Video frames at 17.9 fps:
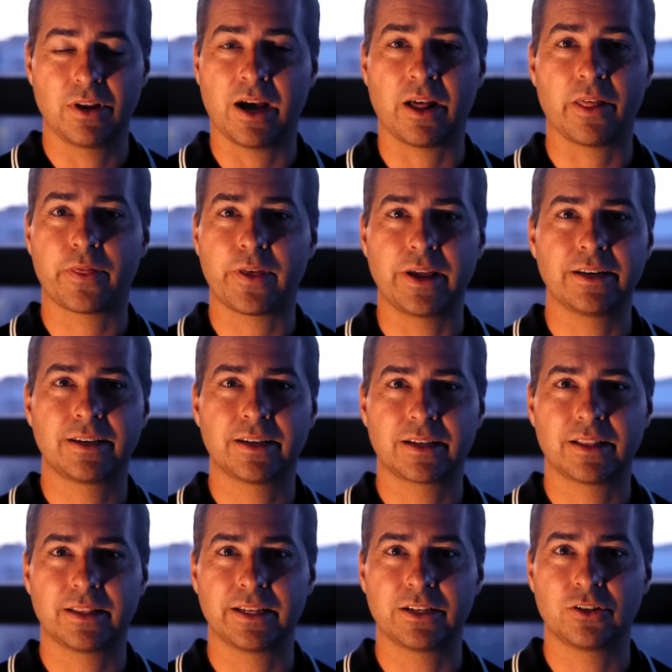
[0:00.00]

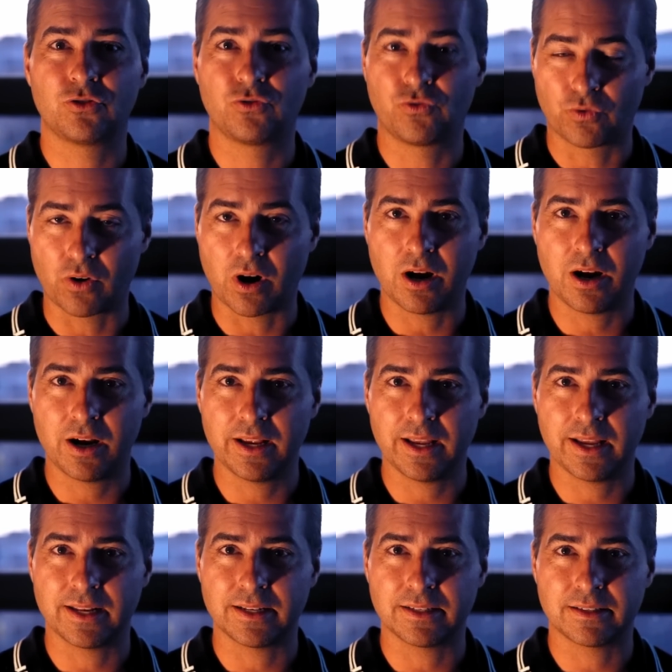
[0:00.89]
authentically dry
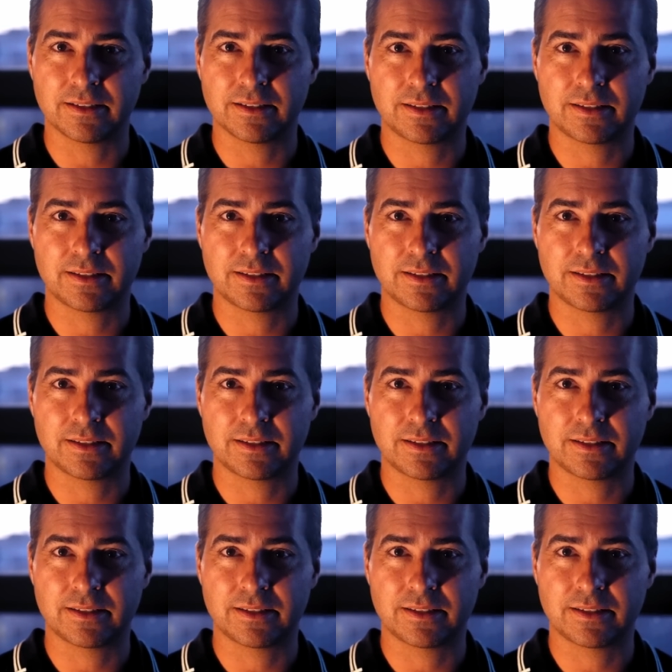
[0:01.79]
and